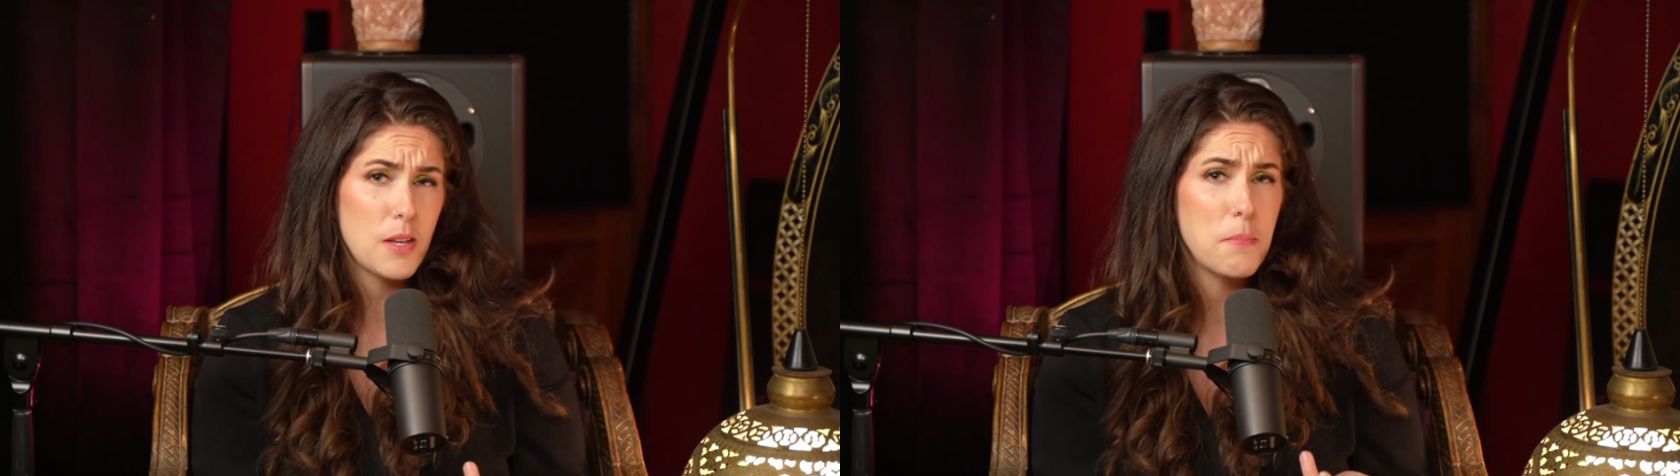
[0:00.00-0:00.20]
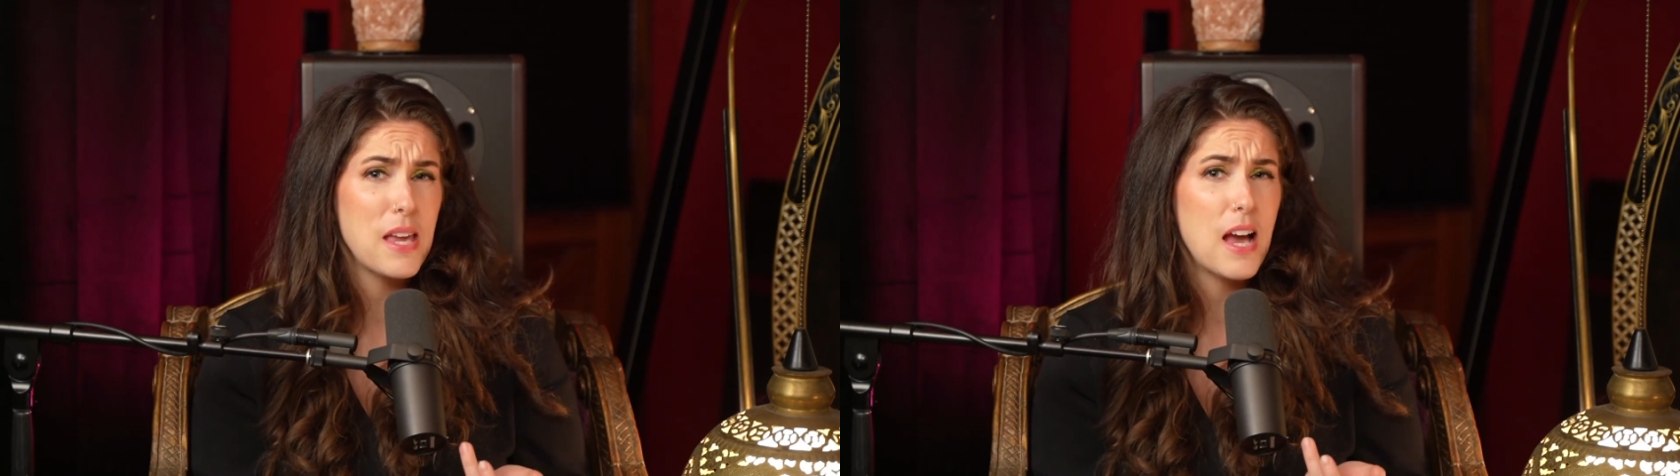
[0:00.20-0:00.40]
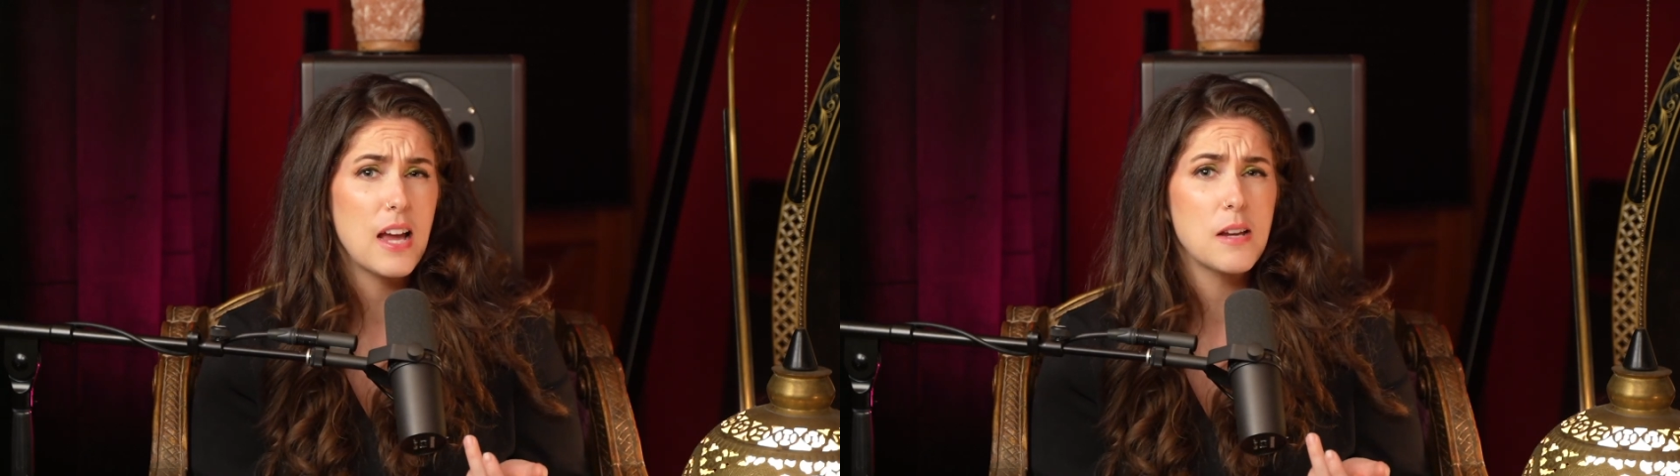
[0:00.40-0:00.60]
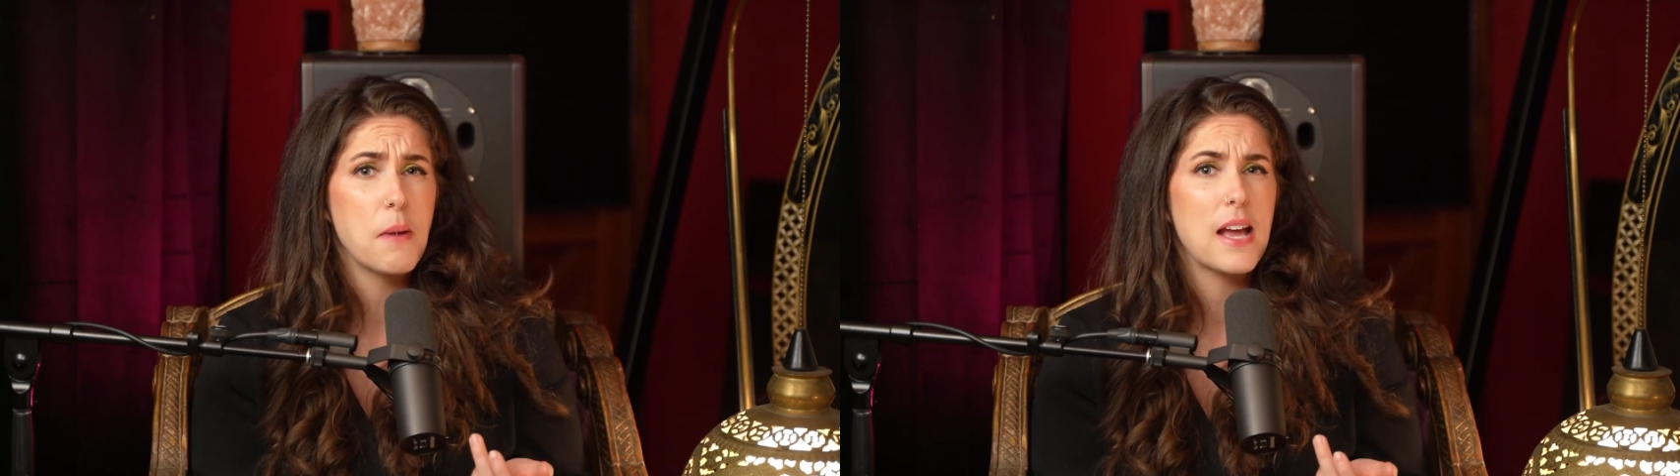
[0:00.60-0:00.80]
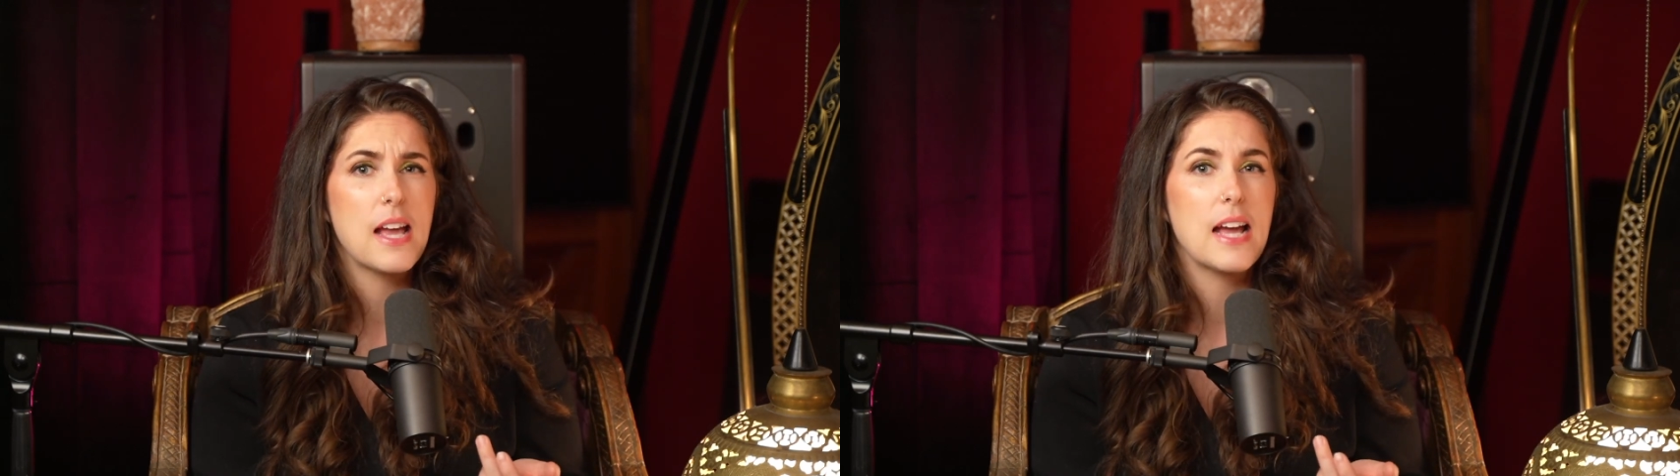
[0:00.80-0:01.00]
behind
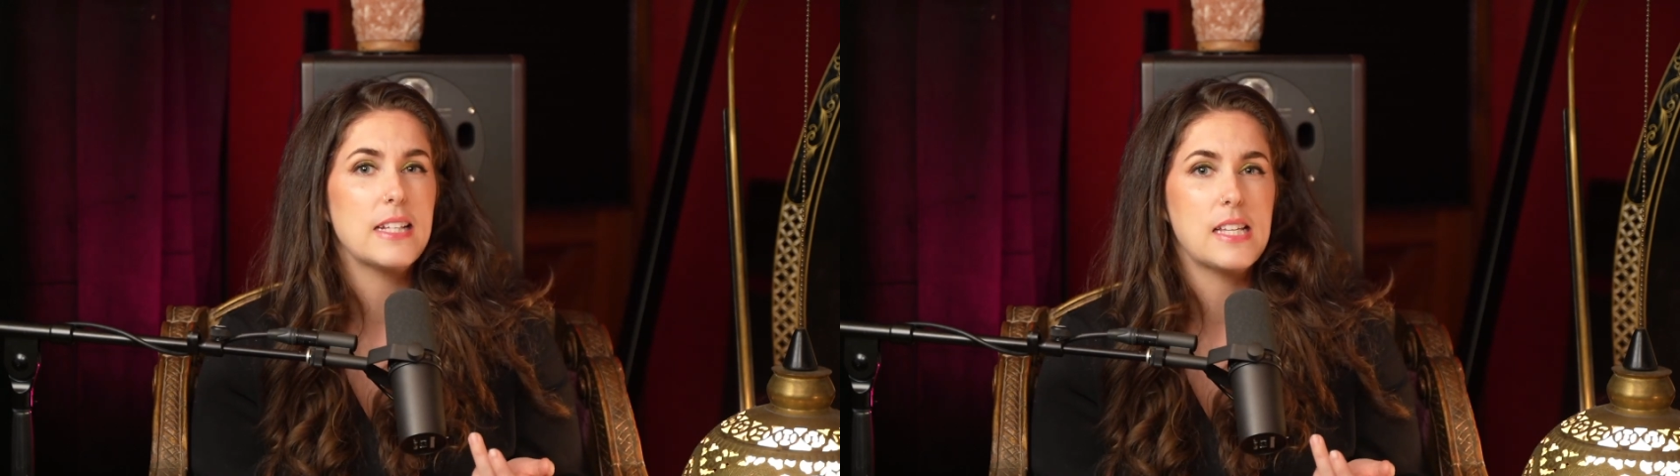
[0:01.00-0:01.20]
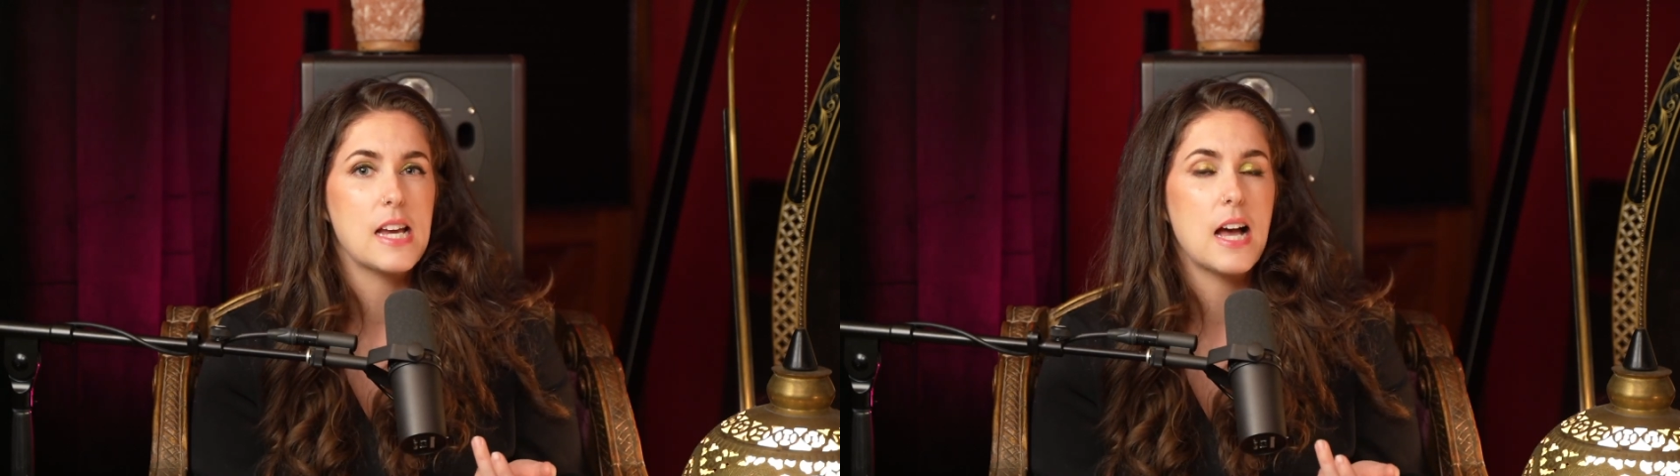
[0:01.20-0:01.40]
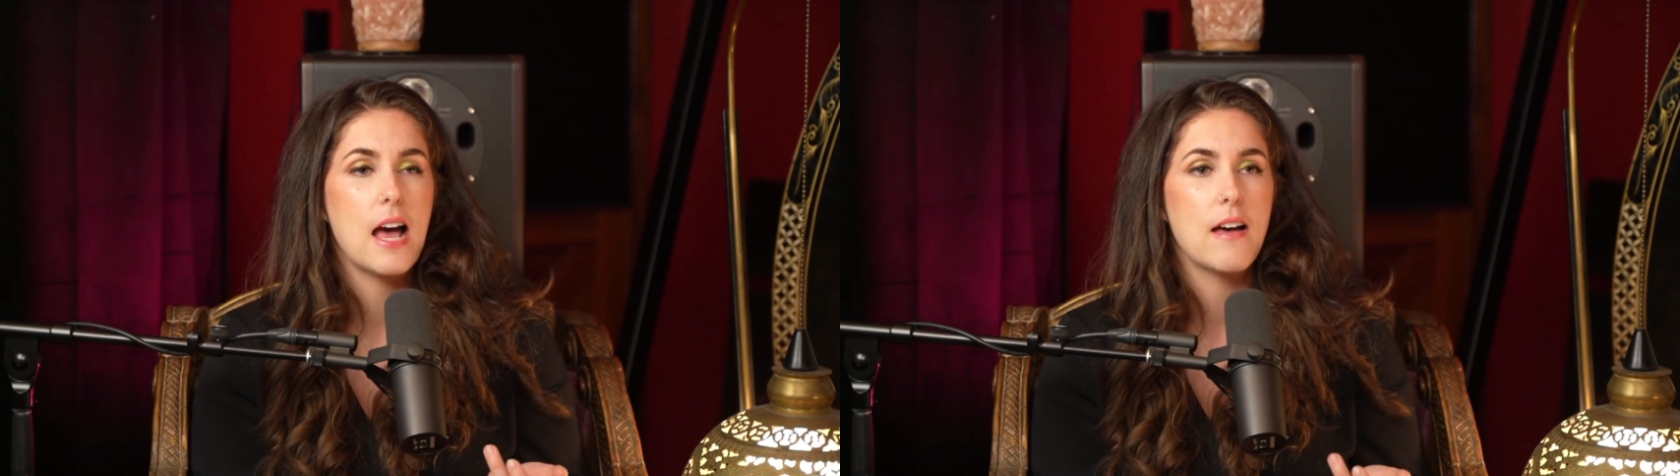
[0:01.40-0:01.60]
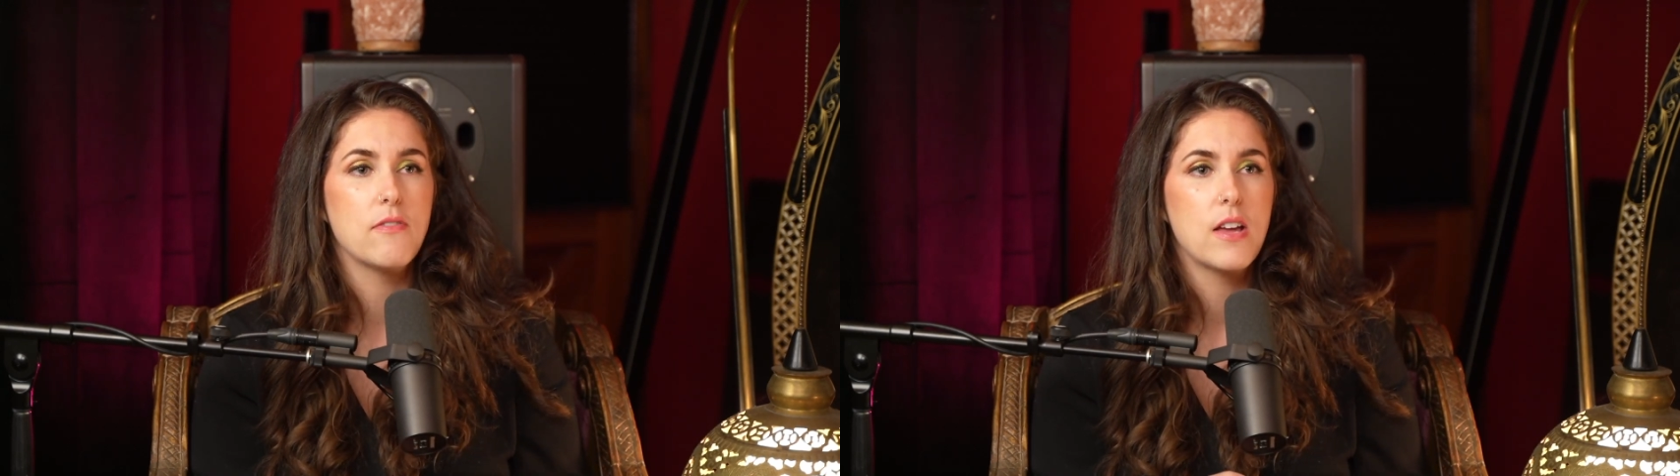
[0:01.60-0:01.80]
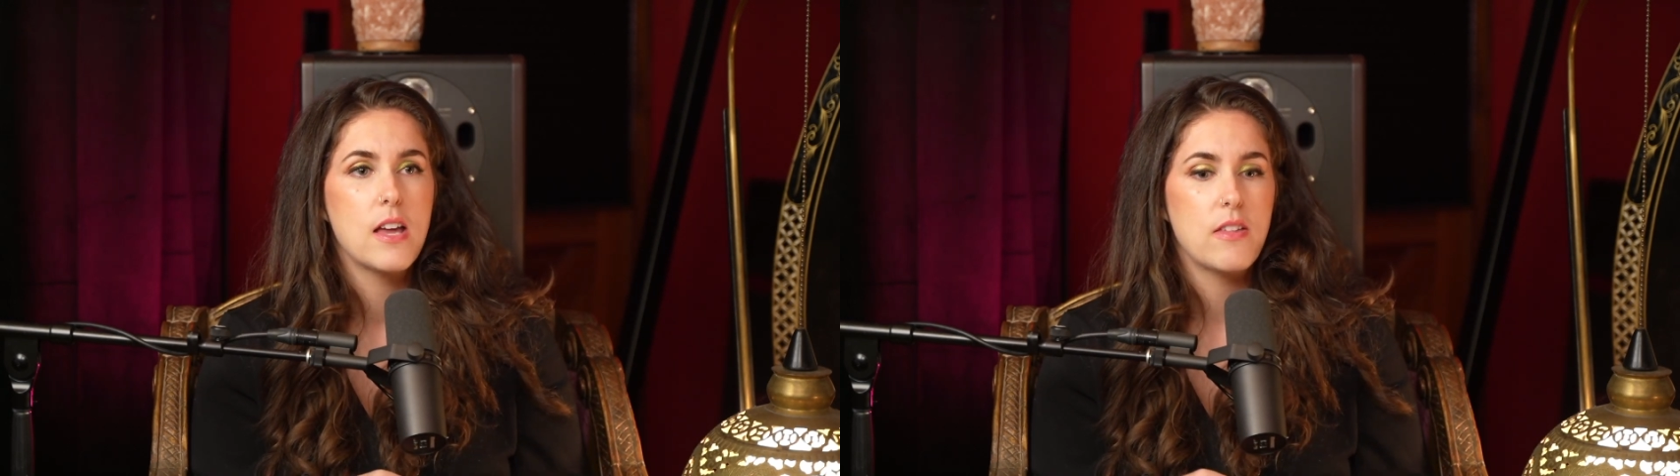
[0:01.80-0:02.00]
my idea of,